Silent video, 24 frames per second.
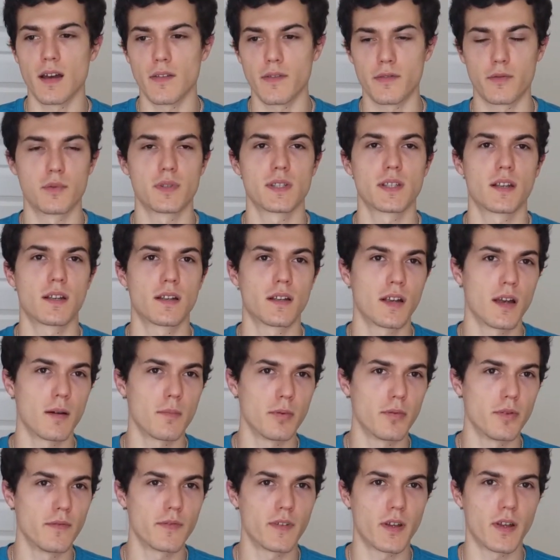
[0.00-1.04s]
There was a
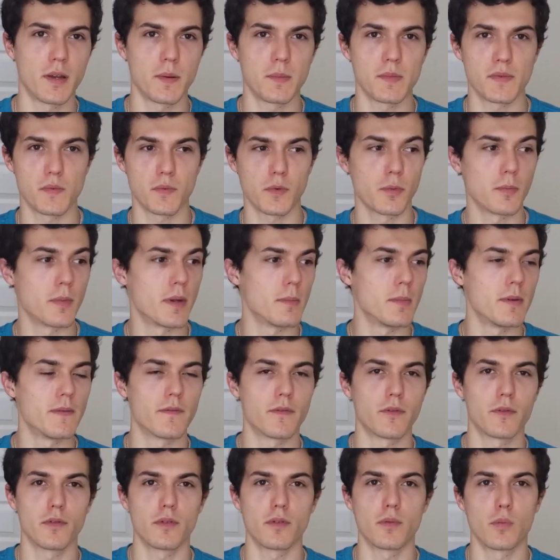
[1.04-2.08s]
couple of times where maybe
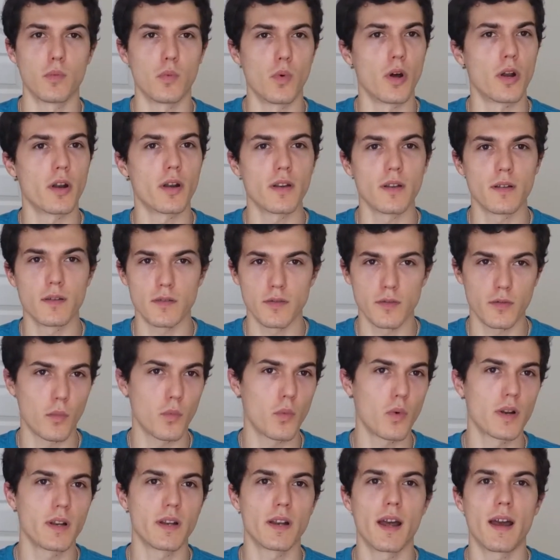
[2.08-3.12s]
for 1 or
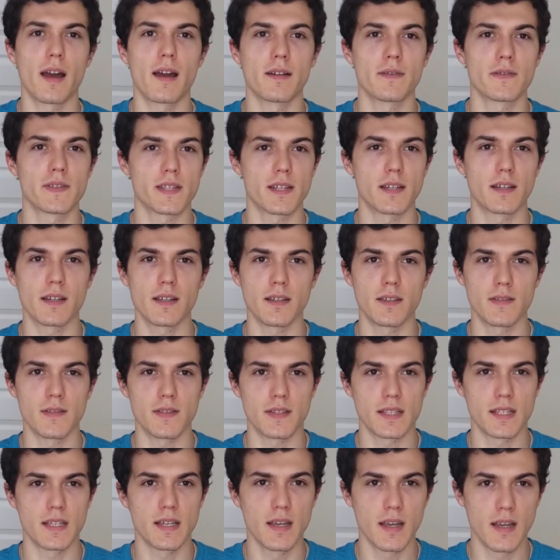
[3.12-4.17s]
1.5
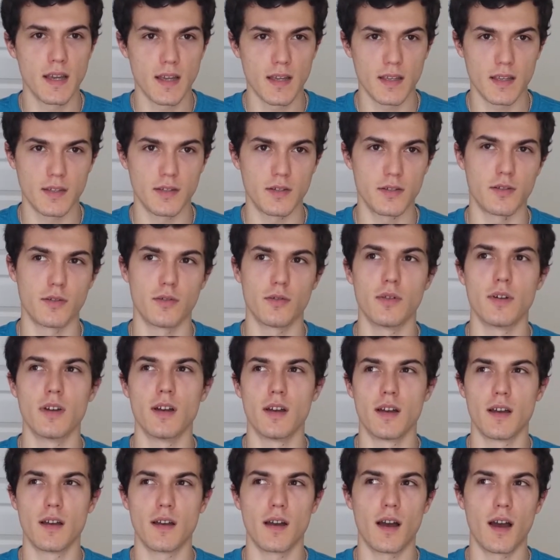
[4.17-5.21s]
seconds, you know,
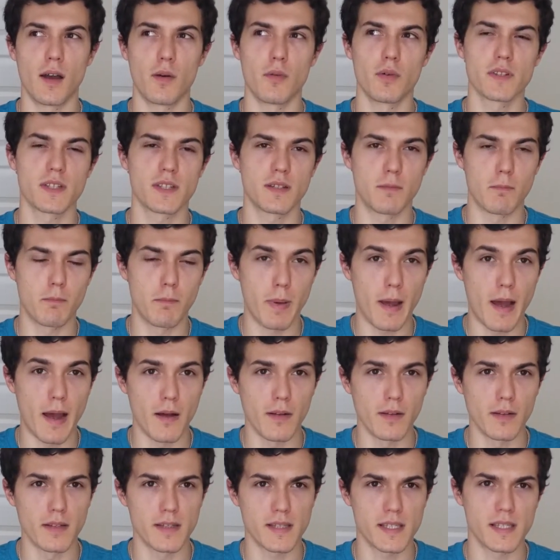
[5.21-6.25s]
I wasn't
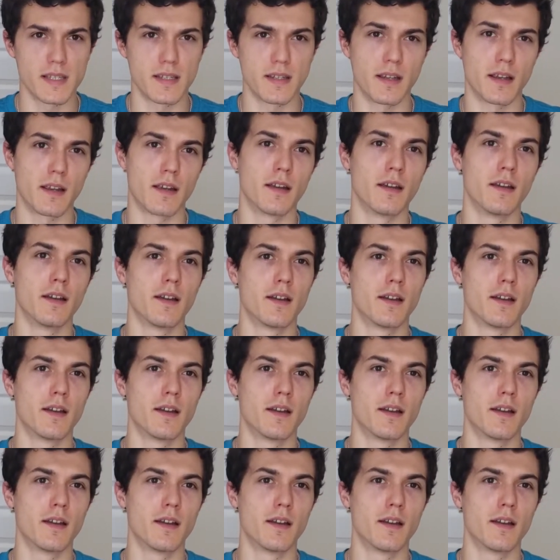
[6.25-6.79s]
balancing.